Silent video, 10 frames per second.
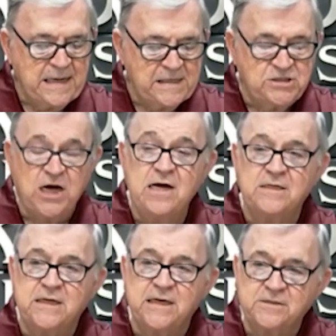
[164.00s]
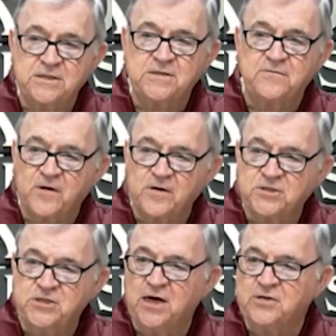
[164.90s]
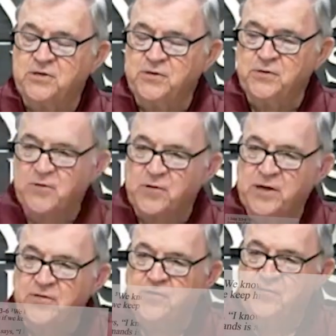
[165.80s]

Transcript: John tells us in 1 John 2 3 through